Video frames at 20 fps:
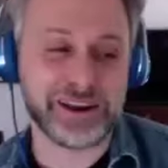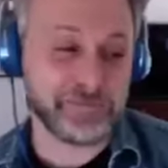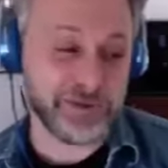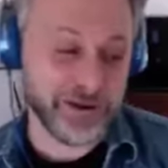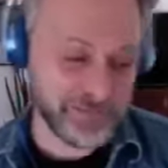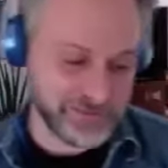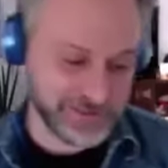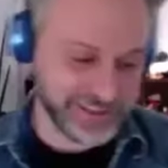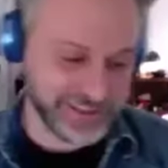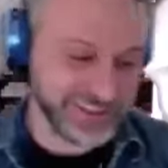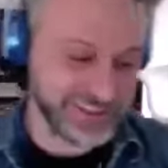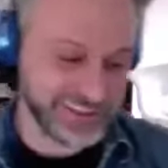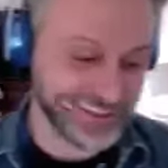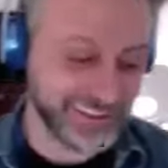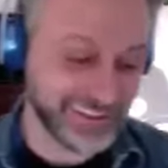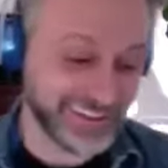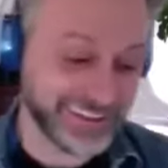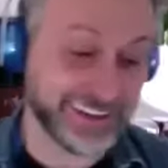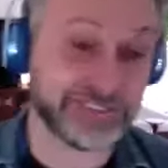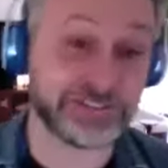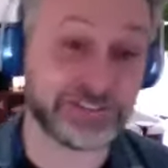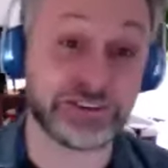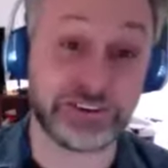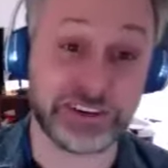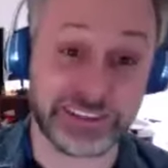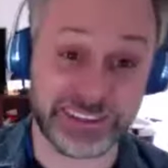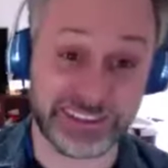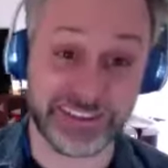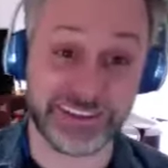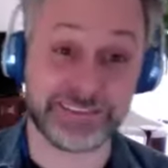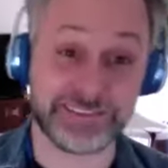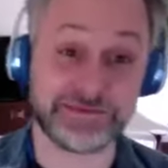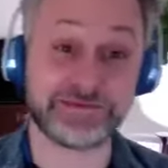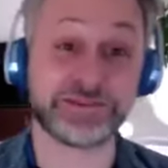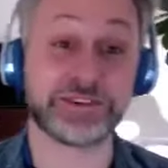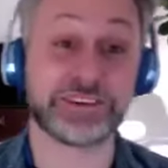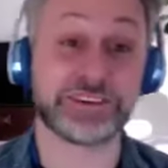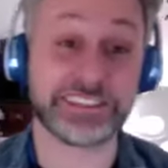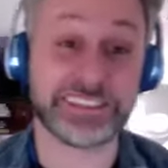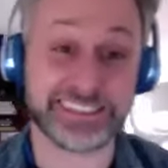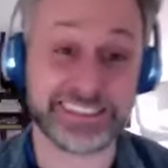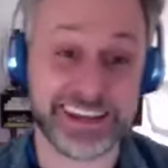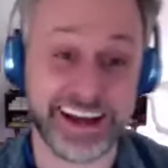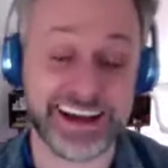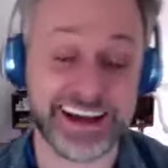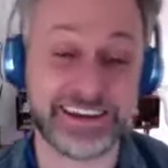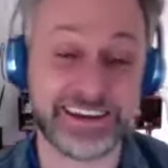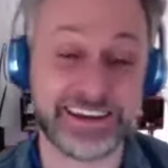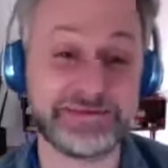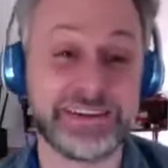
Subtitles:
puppy during this time,